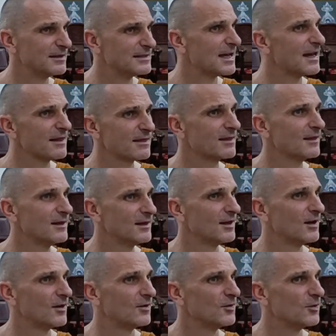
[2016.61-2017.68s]
death
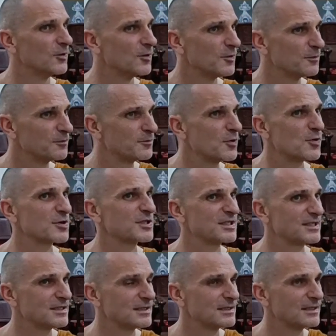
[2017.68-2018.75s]
or
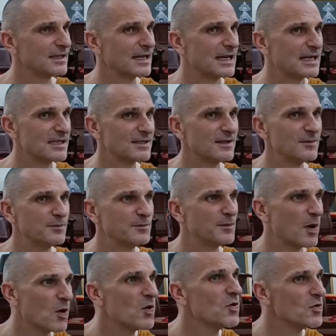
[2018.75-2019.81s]
pushed into the
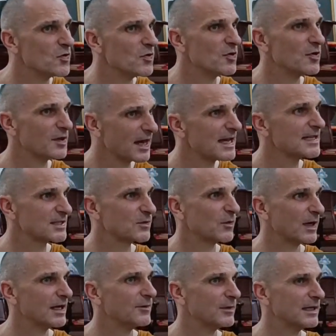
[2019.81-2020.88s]
bone. That's
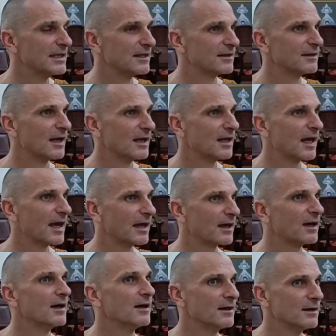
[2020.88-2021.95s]
when we are like,
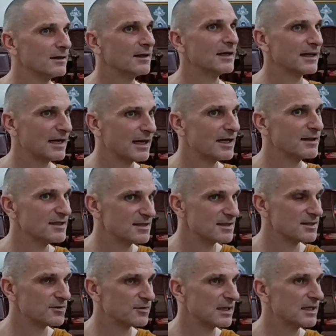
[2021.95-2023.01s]
okay, this
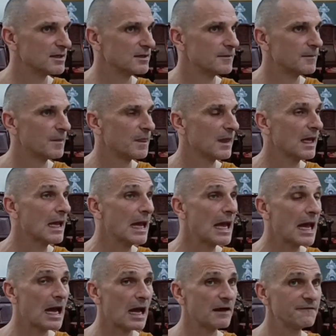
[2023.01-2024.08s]
is real.
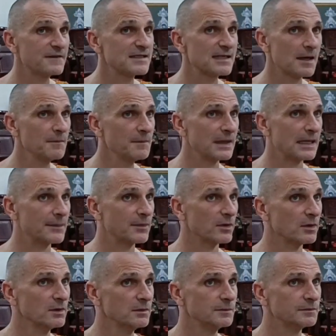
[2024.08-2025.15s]
And for some
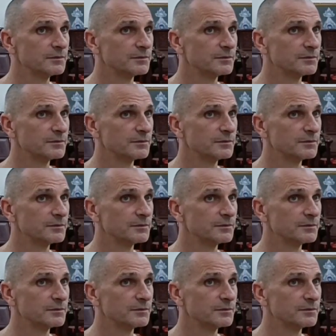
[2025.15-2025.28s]
people,